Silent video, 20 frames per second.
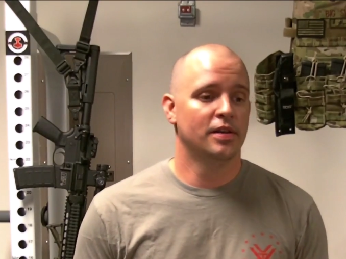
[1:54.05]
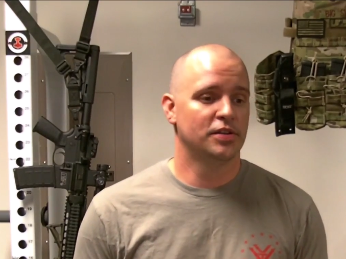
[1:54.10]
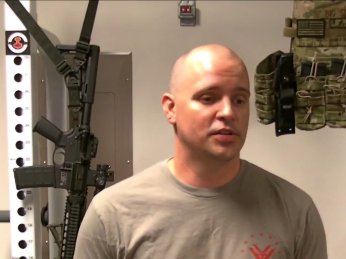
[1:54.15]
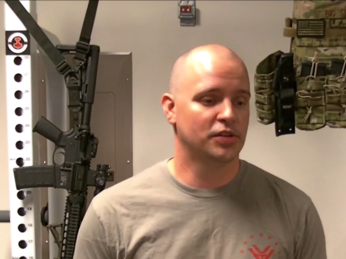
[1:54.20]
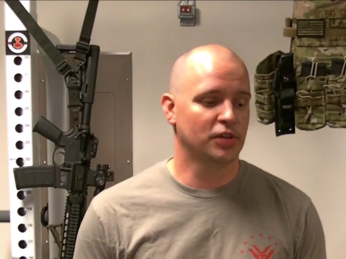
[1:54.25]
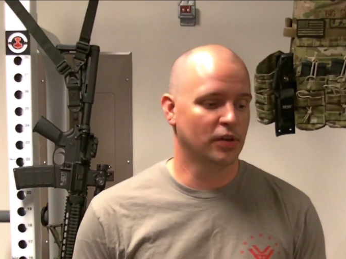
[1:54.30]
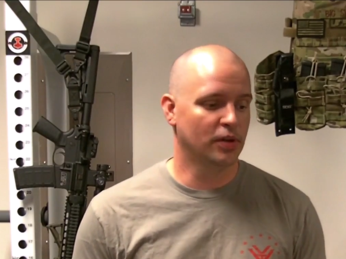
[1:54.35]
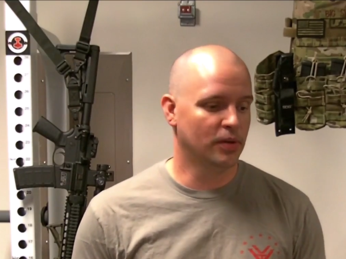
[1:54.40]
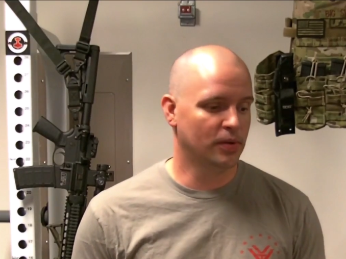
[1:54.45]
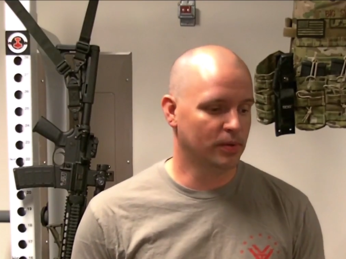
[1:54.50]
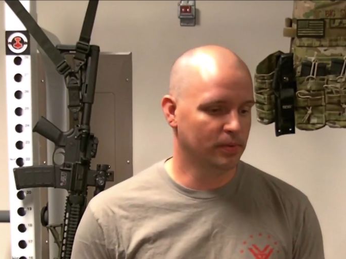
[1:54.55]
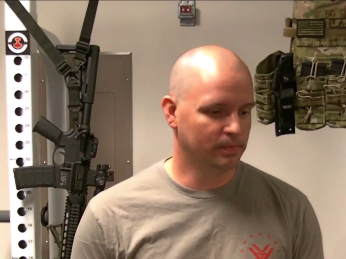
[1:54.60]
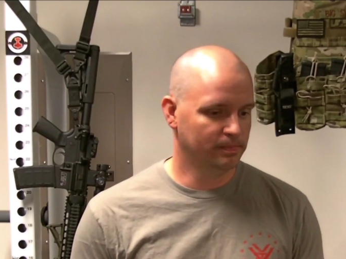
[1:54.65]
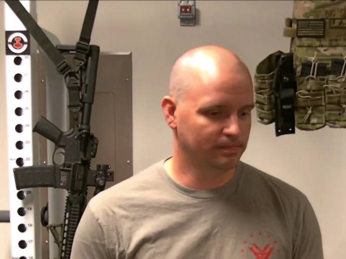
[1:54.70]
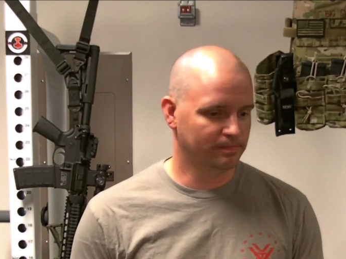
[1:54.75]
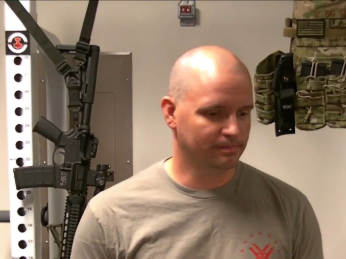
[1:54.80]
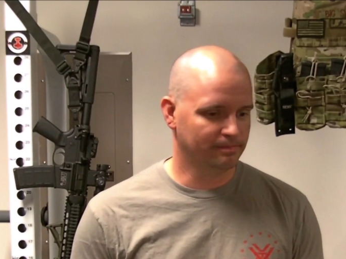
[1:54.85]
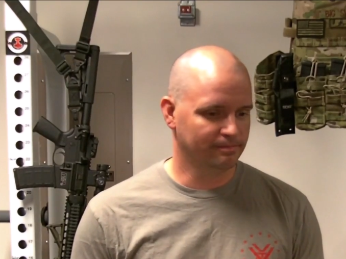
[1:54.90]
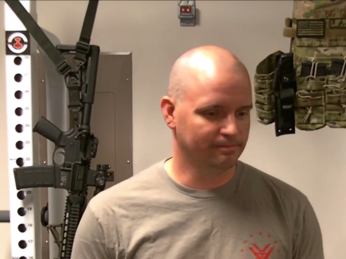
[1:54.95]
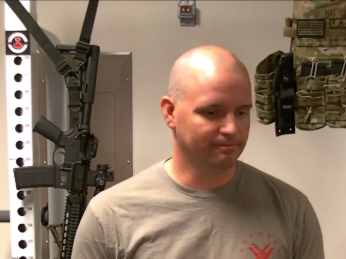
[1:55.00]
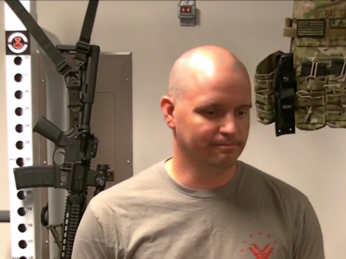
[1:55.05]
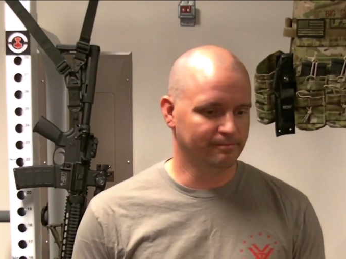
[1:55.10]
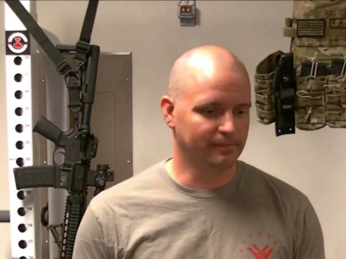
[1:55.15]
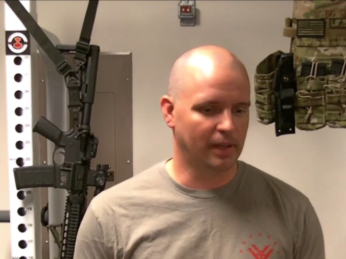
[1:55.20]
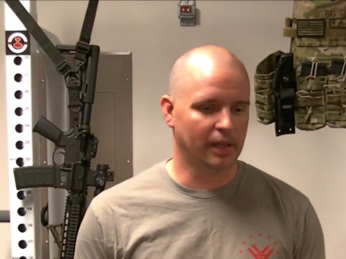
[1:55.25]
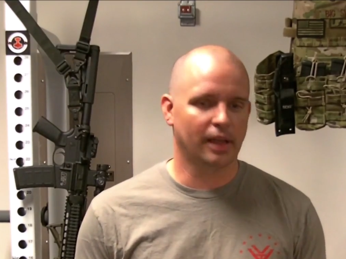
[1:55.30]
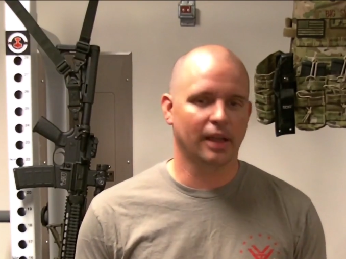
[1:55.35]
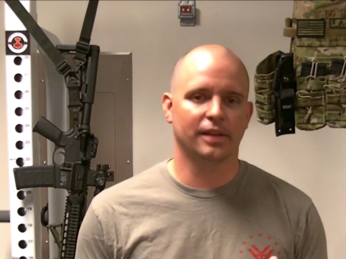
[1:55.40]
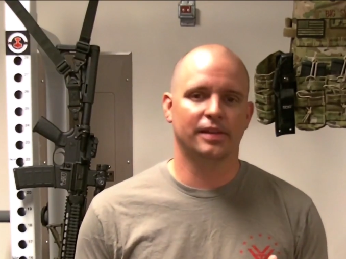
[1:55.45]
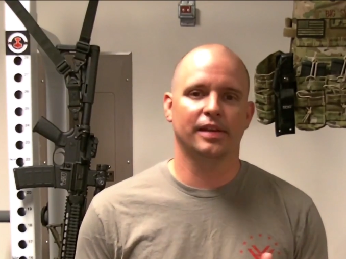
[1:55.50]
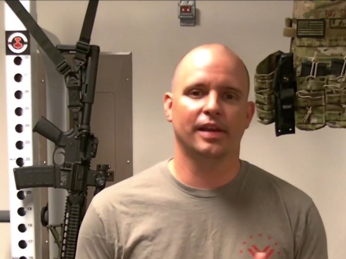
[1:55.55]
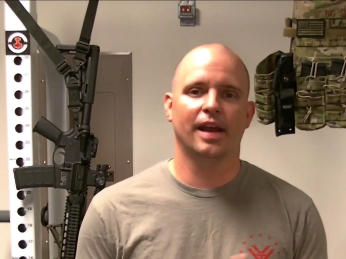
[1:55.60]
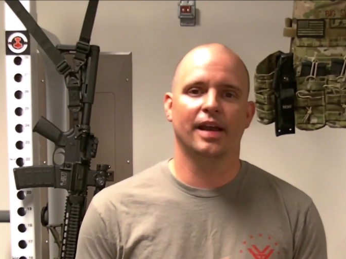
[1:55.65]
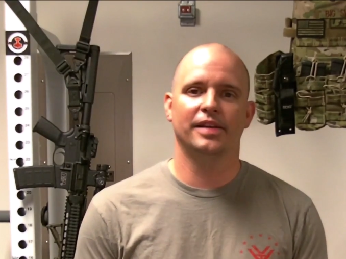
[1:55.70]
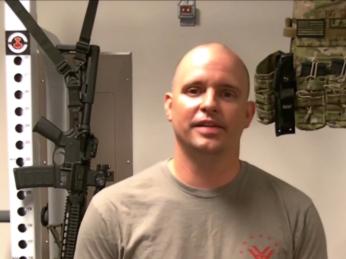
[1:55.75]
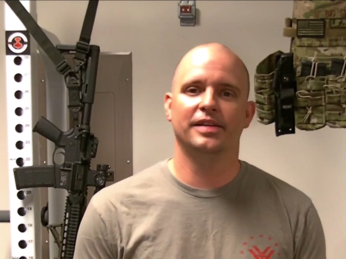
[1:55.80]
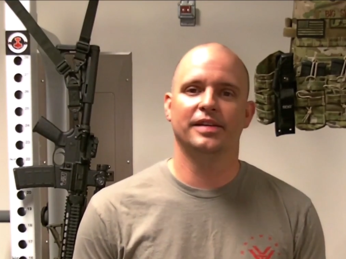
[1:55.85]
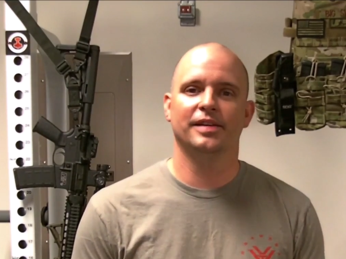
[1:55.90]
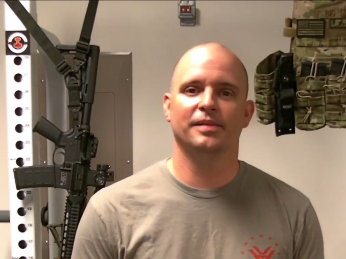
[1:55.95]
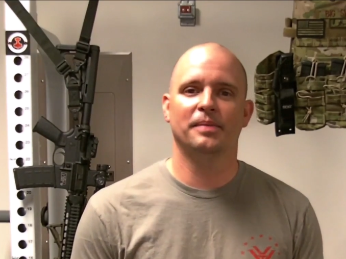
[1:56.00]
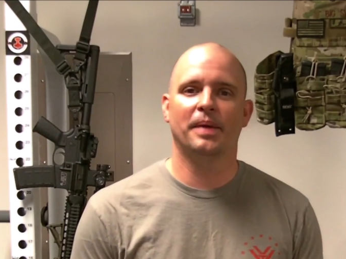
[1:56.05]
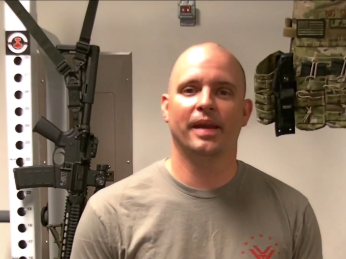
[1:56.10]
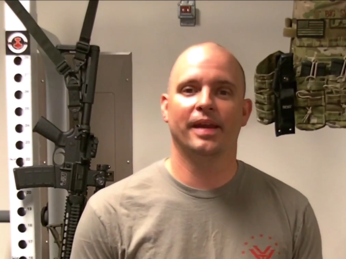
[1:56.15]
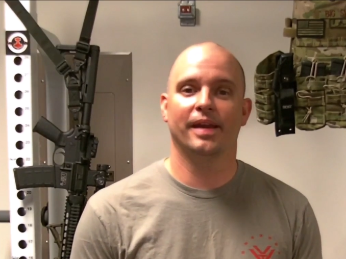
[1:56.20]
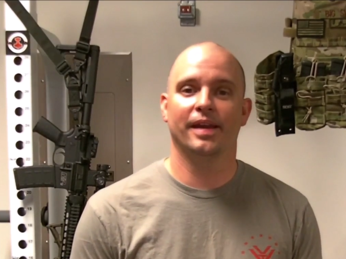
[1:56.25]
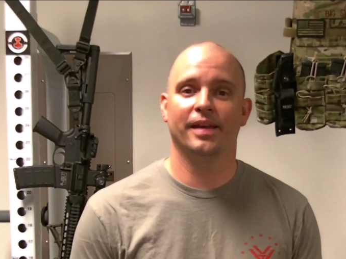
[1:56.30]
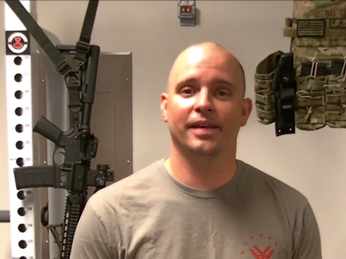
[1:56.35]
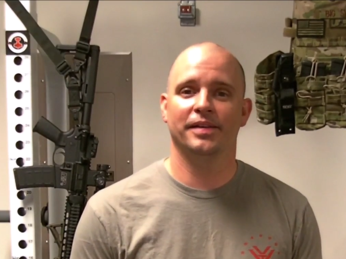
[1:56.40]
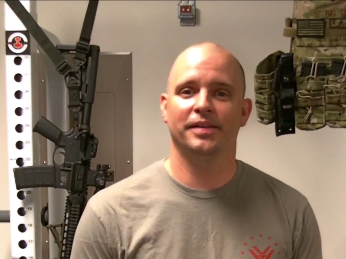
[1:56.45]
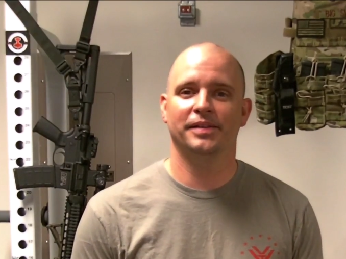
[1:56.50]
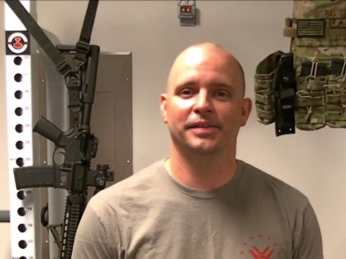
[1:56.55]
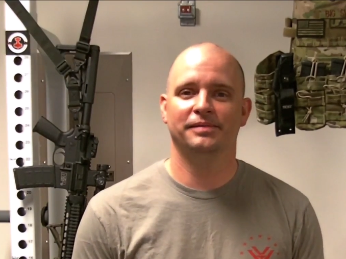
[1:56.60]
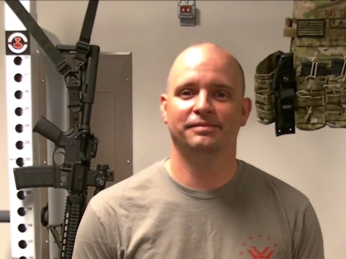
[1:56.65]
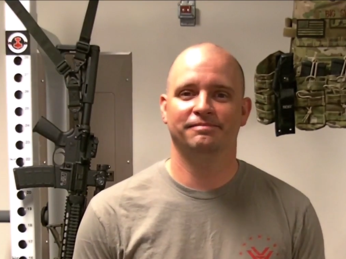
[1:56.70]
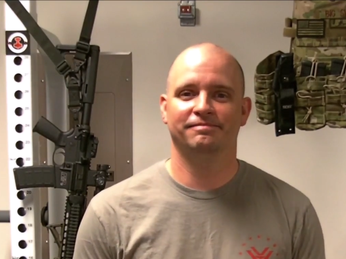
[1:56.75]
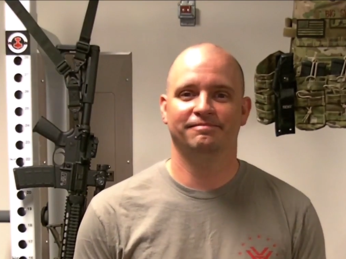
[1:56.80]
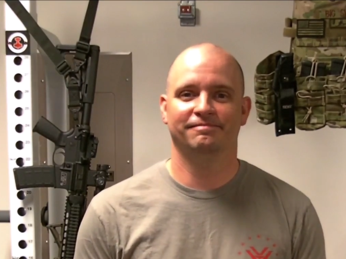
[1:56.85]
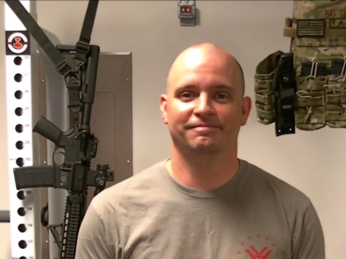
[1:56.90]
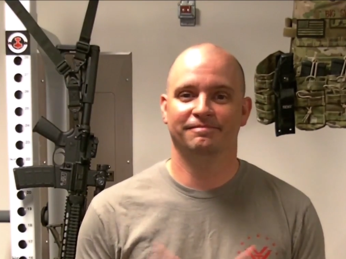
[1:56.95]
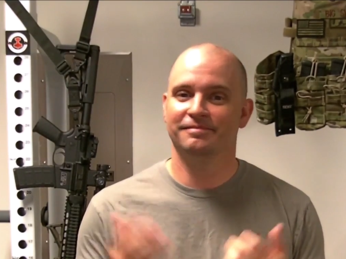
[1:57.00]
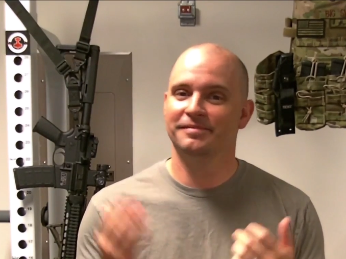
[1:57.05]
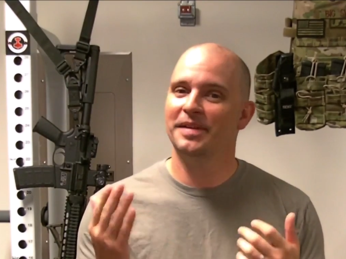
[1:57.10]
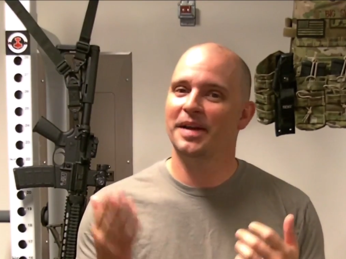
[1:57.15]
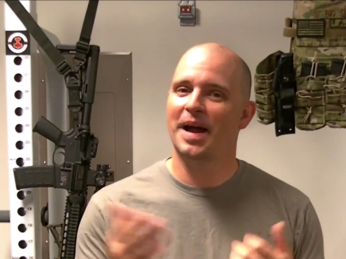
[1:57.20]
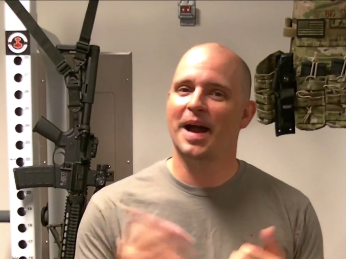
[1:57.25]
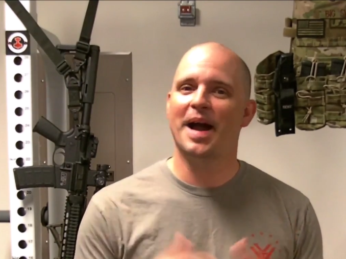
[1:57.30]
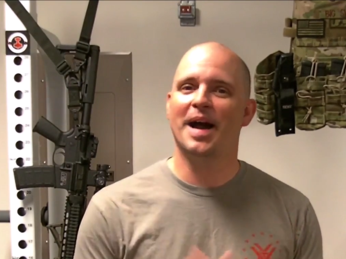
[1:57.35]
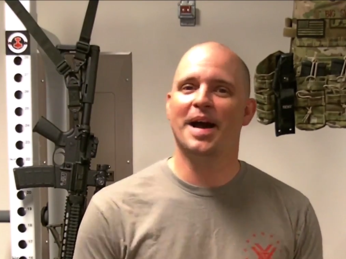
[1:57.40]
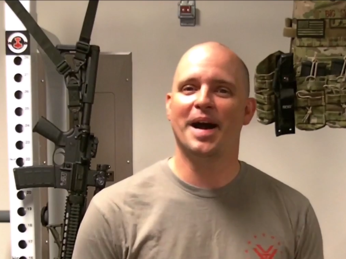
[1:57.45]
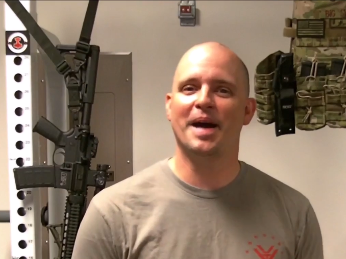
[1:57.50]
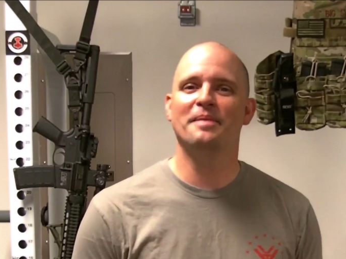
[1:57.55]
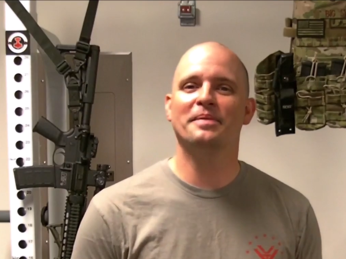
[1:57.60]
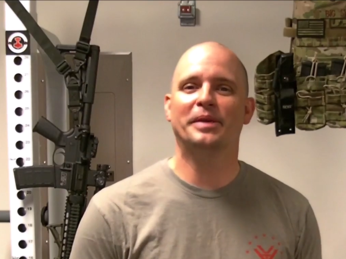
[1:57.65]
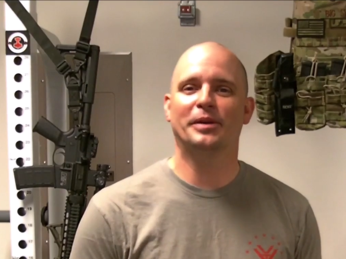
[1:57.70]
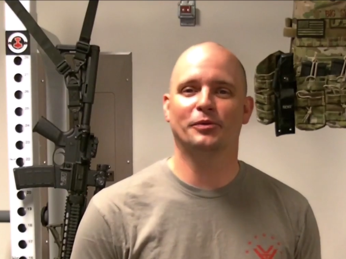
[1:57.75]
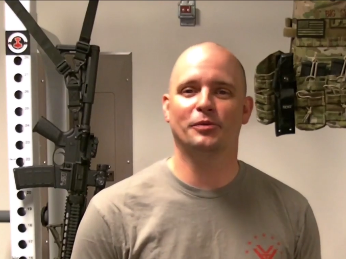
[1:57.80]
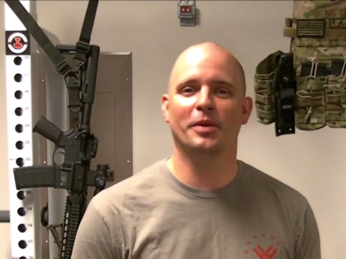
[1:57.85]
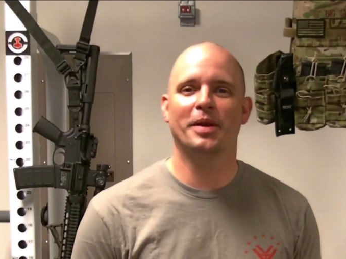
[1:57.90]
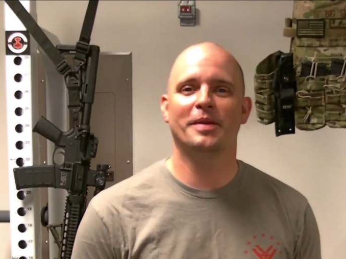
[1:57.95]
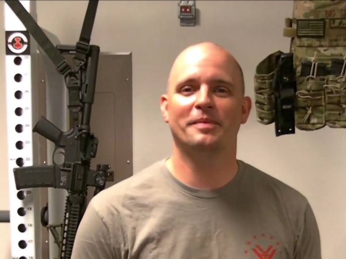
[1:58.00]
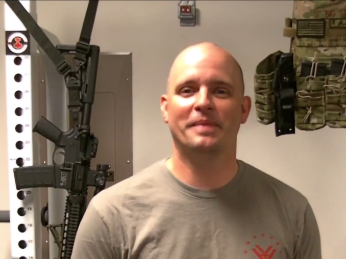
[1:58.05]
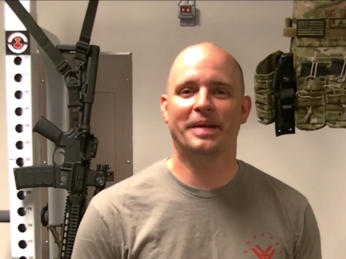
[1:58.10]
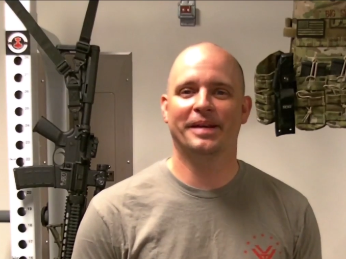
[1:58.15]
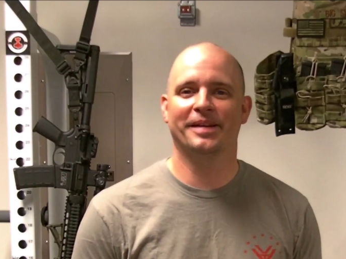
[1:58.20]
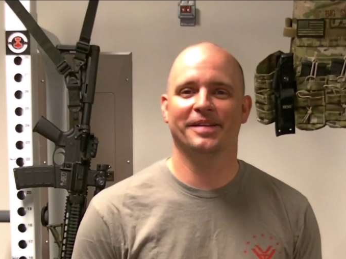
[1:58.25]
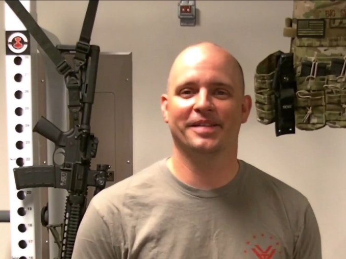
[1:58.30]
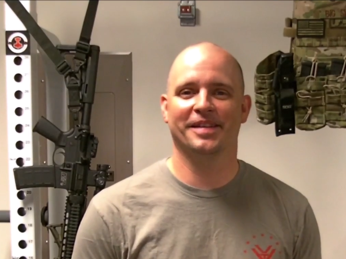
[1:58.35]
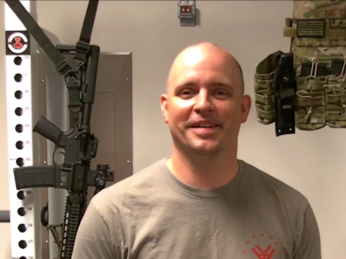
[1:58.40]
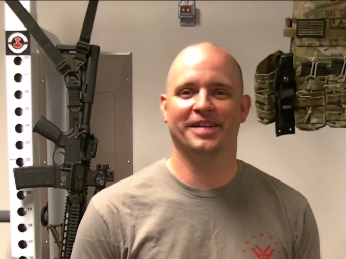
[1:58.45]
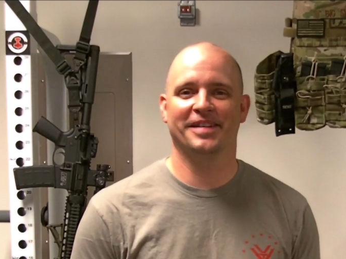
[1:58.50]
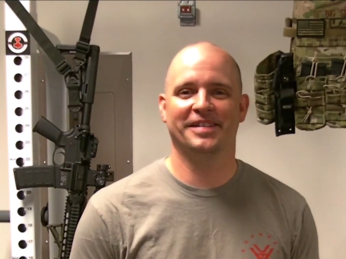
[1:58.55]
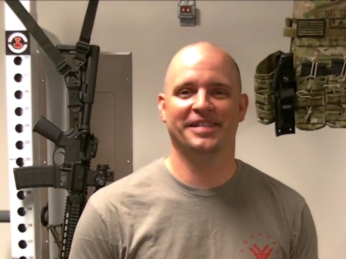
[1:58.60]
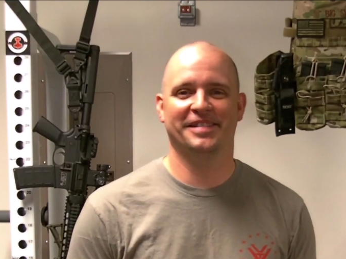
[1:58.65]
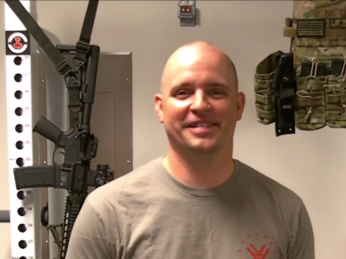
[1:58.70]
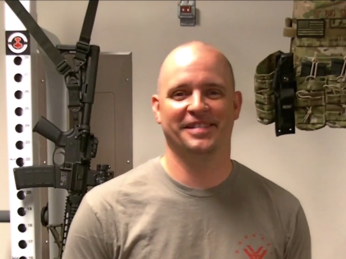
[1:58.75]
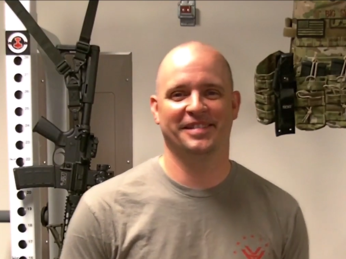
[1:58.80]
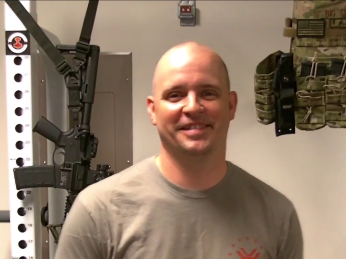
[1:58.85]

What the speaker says: So I got the idea in my head, I'm going to run a marathon.